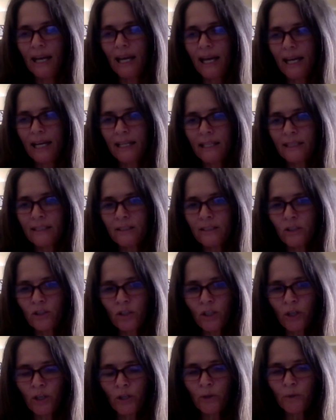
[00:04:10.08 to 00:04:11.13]
And
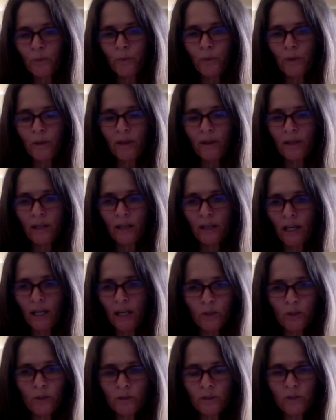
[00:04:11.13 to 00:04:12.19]
so with
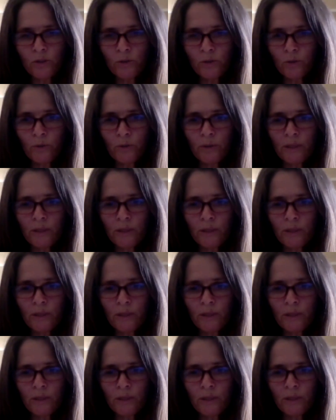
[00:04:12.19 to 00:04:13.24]
a good story,
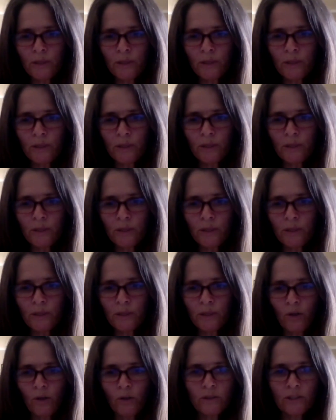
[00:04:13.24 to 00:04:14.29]
you can have a
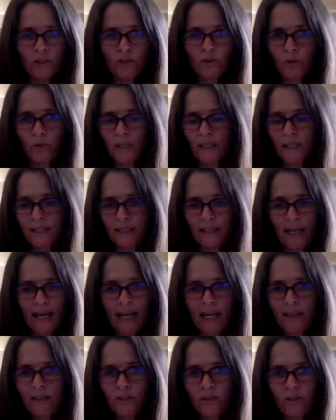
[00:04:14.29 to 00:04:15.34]
6-year-old enjoying it, an
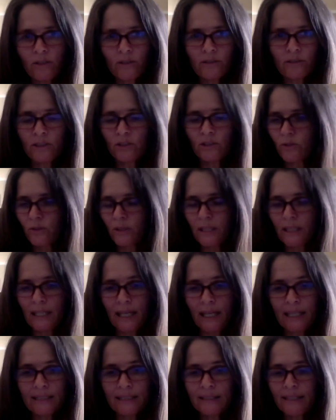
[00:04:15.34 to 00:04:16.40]
8-year-old enjoying it,
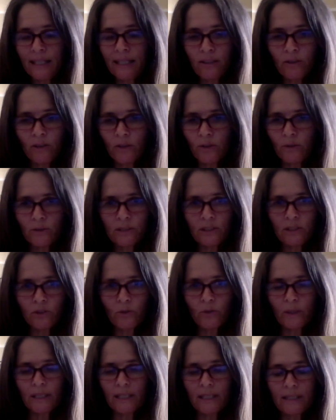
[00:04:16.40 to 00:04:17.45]
and a 10-year-old
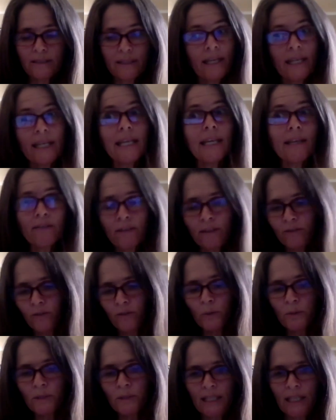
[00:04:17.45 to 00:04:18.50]
enjoying it, even a
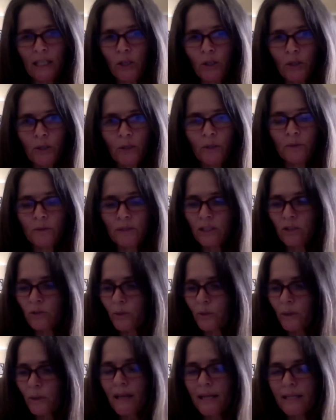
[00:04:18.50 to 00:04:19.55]
14-year-old
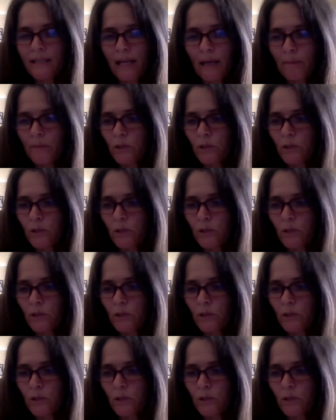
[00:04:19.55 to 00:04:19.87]
enjoying that same